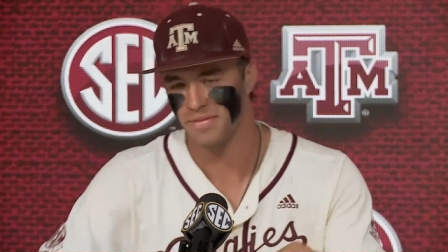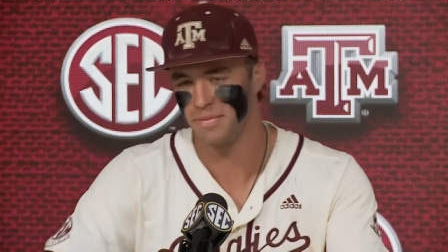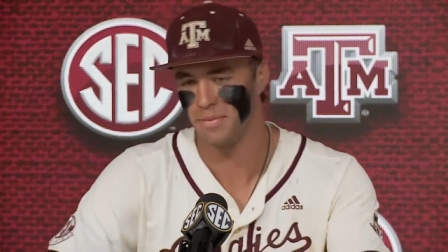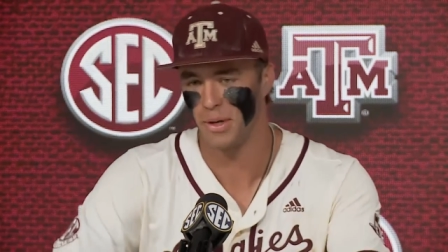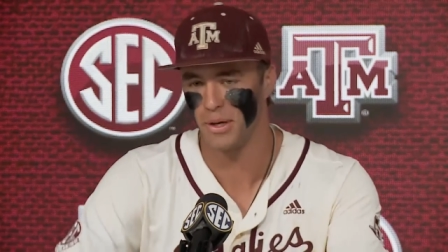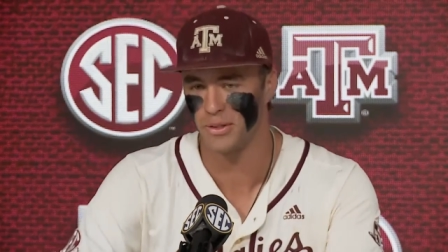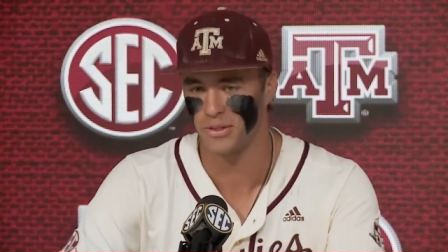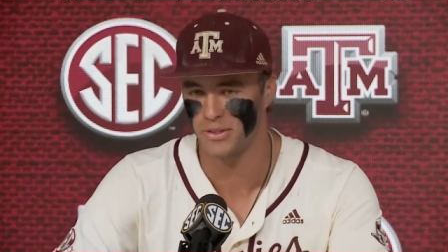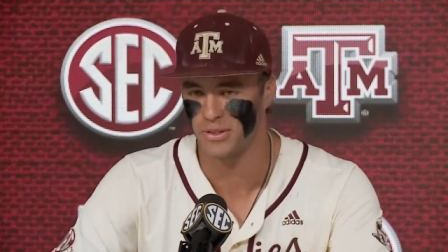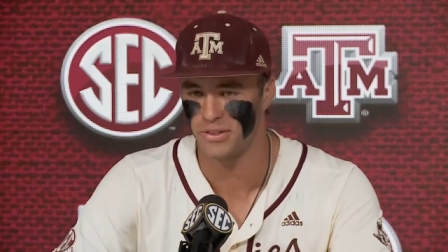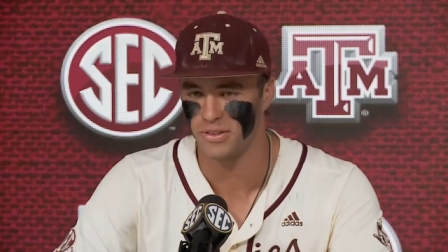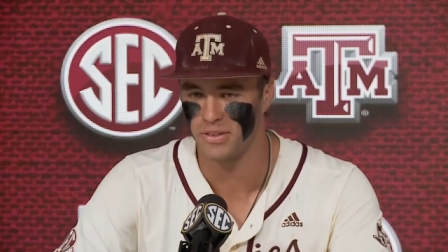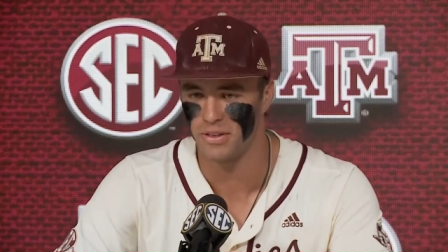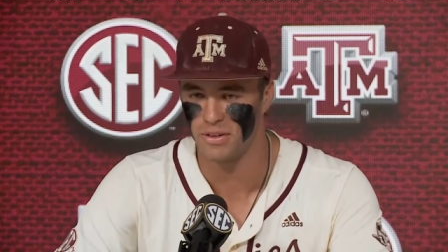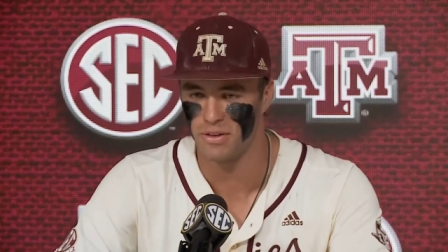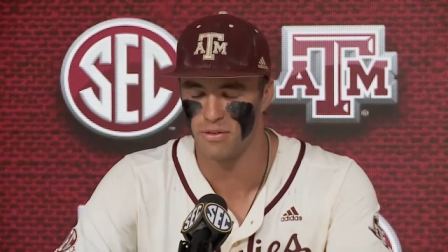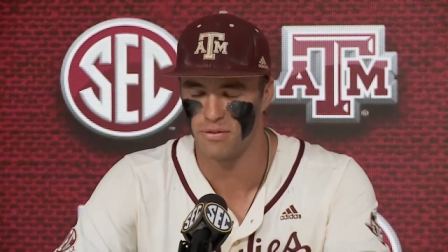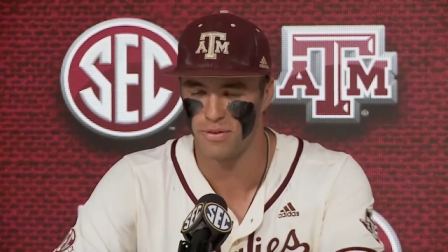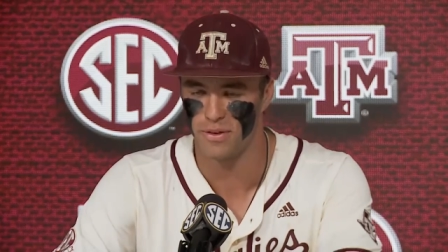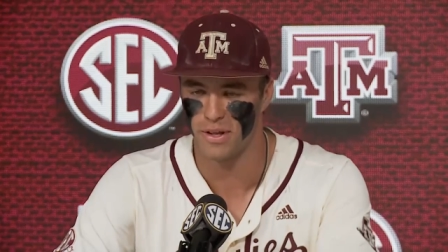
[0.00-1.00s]
balls
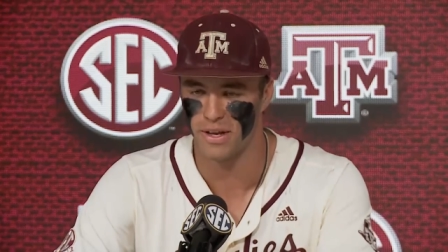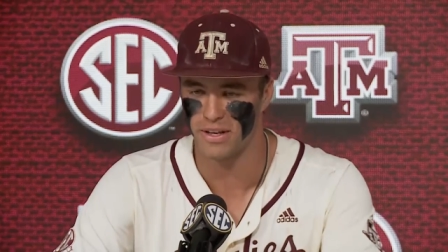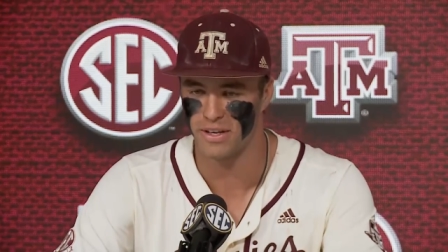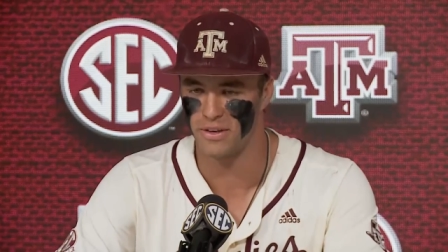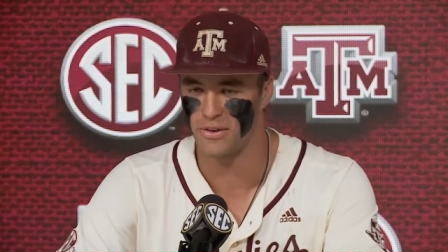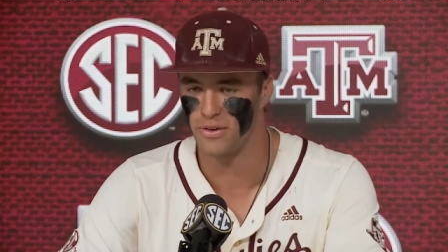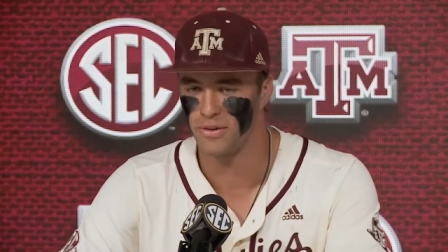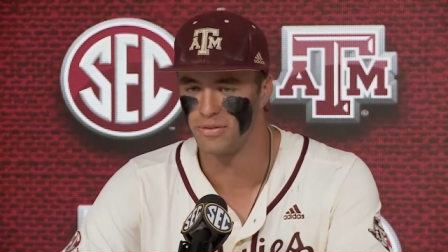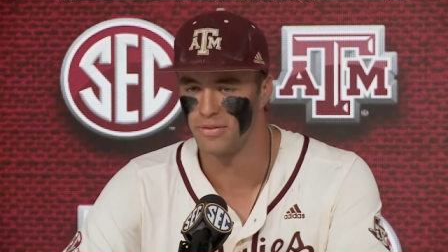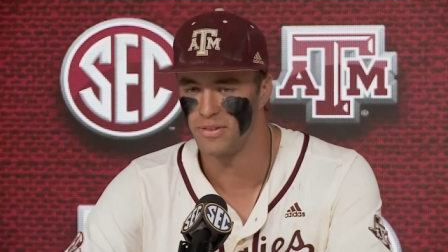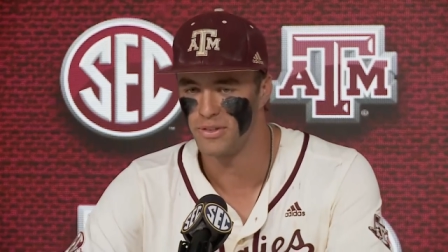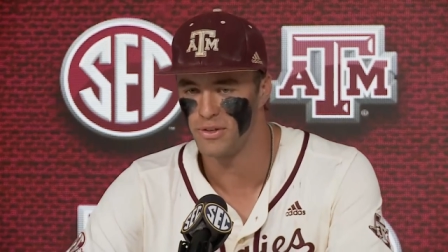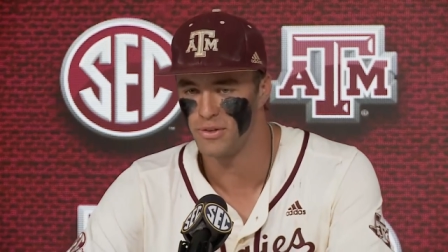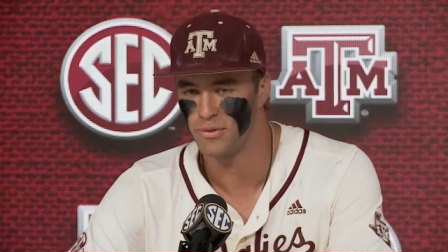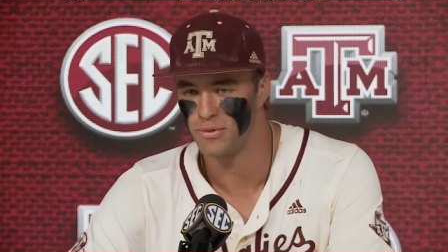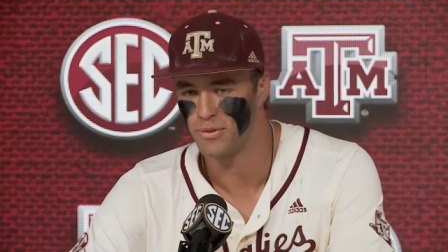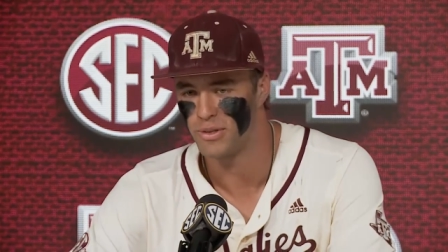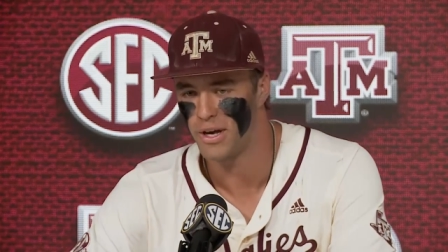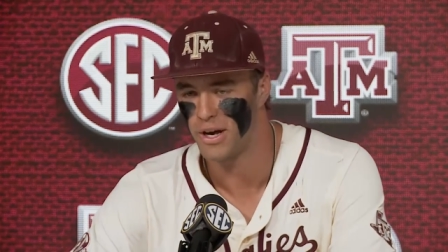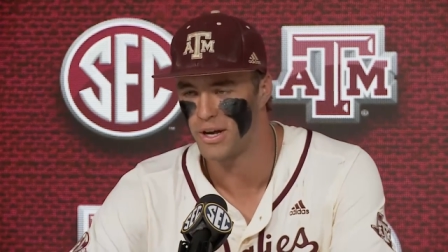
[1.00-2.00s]
you feel like
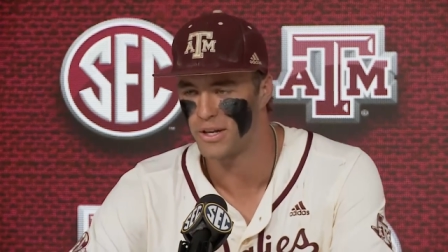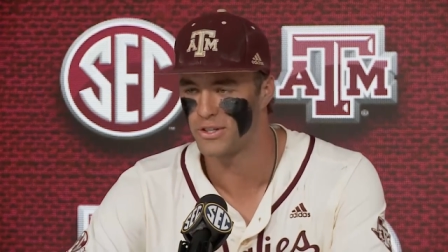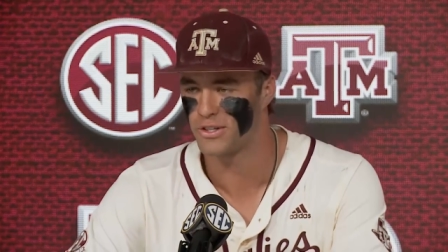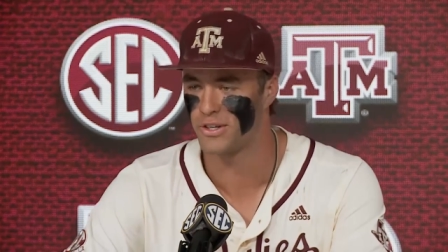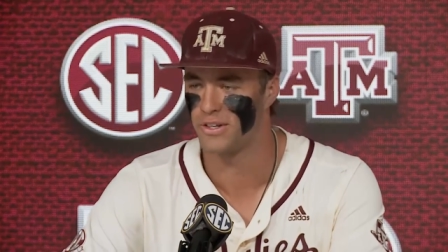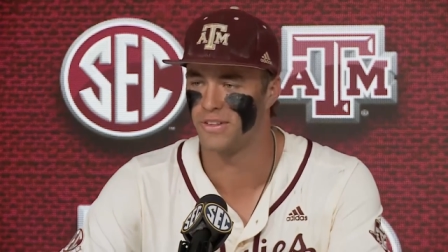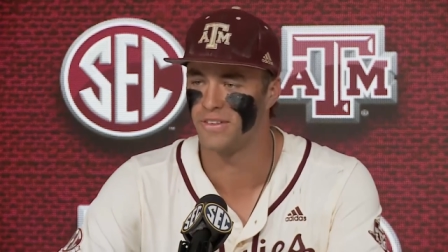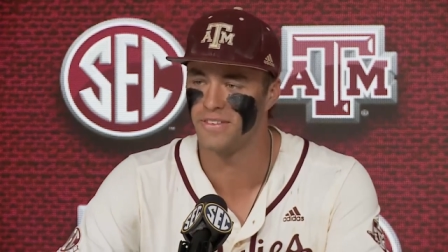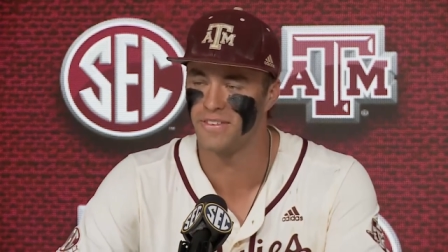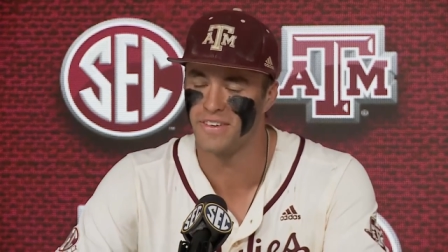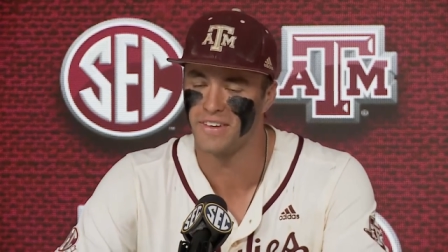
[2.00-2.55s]
you touch, and,